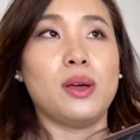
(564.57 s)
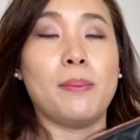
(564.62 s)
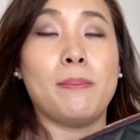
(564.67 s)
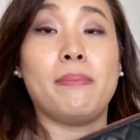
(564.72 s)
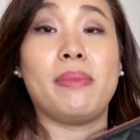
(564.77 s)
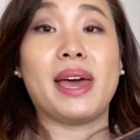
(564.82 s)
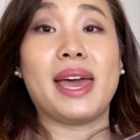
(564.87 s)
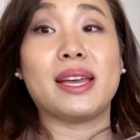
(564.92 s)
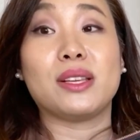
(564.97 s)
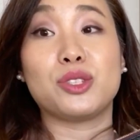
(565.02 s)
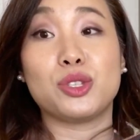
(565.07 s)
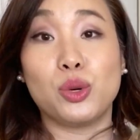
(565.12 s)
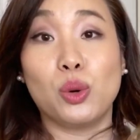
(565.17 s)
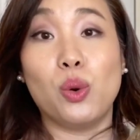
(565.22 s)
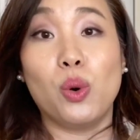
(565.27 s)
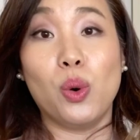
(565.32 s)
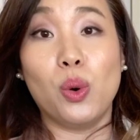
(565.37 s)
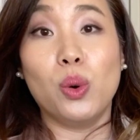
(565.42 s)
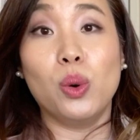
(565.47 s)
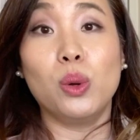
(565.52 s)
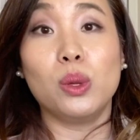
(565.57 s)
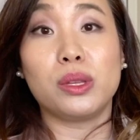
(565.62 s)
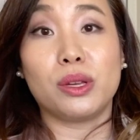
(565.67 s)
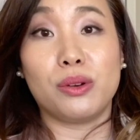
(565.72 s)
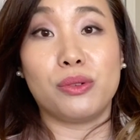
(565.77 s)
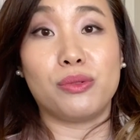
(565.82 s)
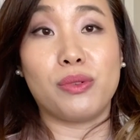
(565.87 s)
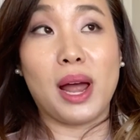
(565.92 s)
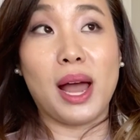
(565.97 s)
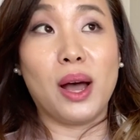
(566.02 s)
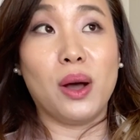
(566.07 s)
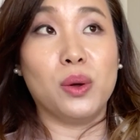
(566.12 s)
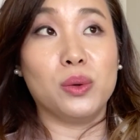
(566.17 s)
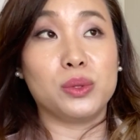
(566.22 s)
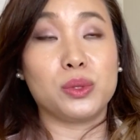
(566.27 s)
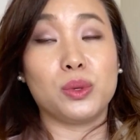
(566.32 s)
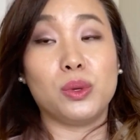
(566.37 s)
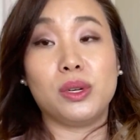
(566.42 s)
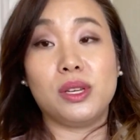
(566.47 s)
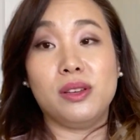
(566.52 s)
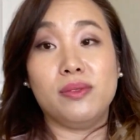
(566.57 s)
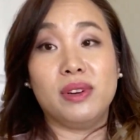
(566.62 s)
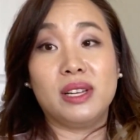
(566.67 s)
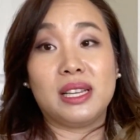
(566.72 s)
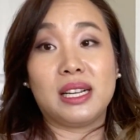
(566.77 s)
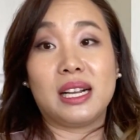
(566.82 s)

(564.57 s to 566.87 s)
bag to hold around or even